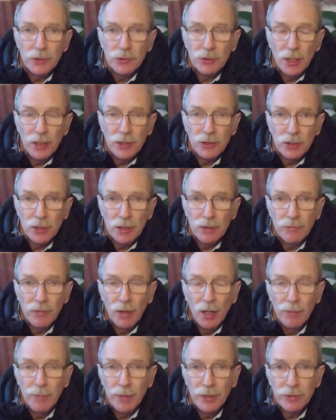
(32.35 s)
changing
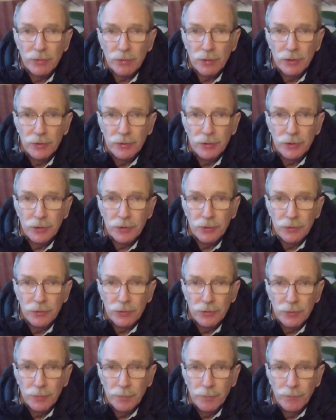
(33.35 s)
environmental
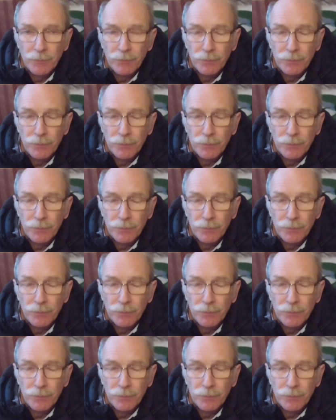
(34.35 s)
conditions.